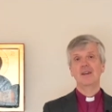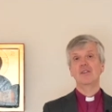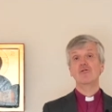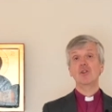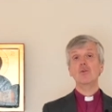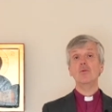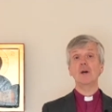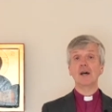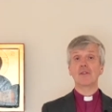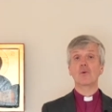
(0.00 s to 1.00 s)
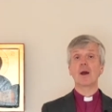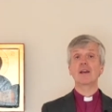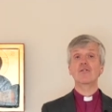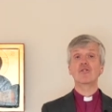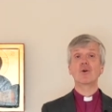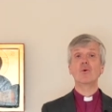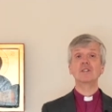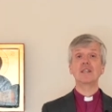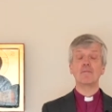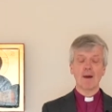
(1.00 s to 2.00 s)
There are two earthquakes
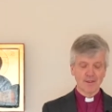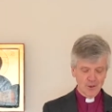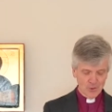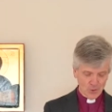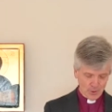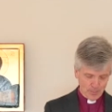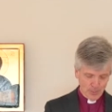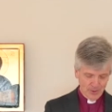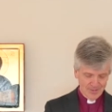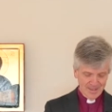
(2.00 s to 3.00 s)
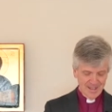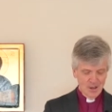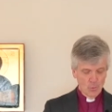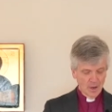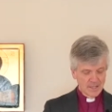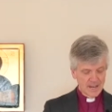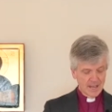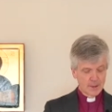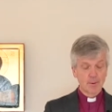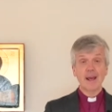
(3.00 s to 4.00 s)
recorded in Matthew's Gospel. One
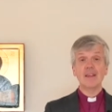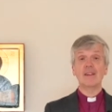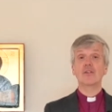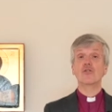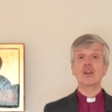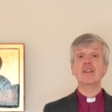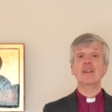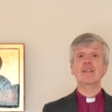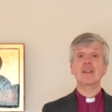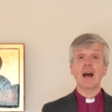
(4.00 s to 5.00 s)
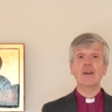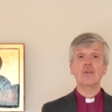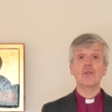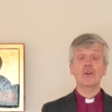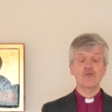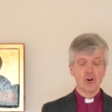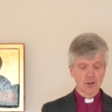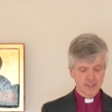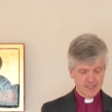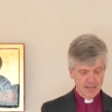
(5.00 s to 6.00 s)
takes place as Jesus dies on the
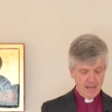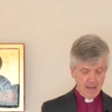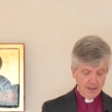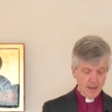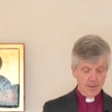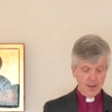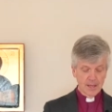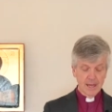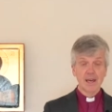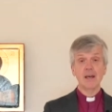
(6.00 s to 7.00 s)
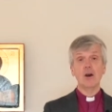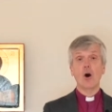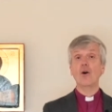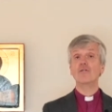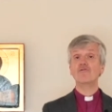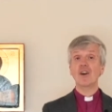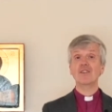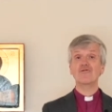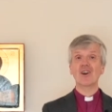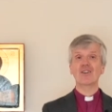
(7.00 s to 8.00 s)
cross, another here on
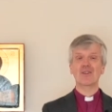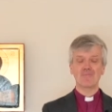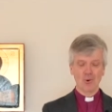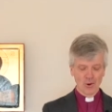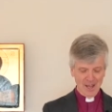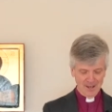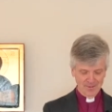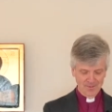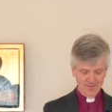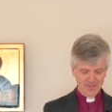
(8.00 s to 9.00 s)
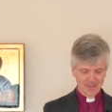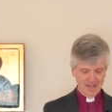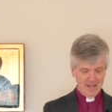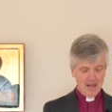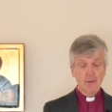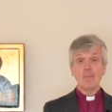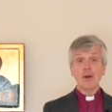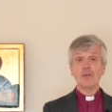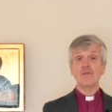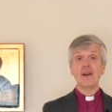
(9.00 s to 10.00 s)
resurrection morning and
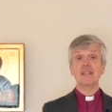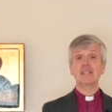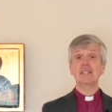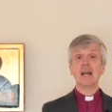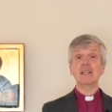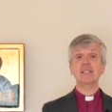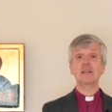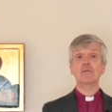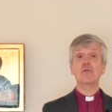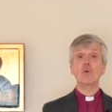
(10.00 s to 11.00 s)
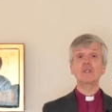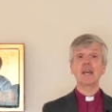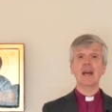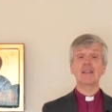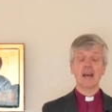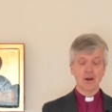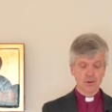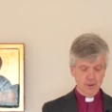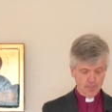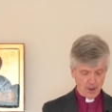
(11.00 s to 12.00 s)
both events, less than 48
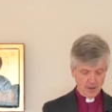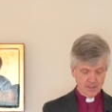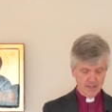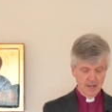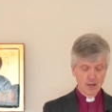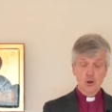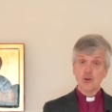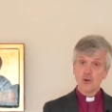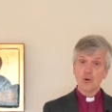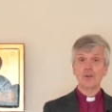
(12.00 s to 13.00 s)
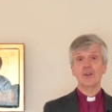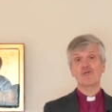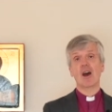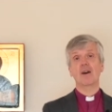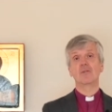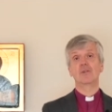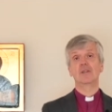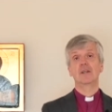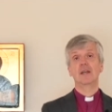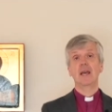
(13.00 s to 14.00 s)
hours apart, shook the ground
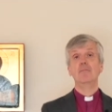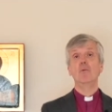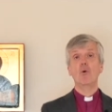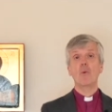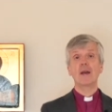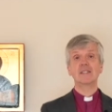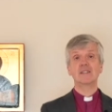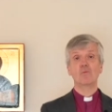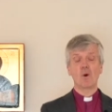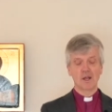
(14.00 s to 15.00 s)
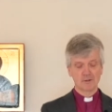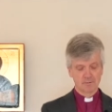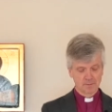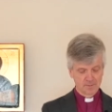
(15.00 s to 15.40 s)
in more ways than one.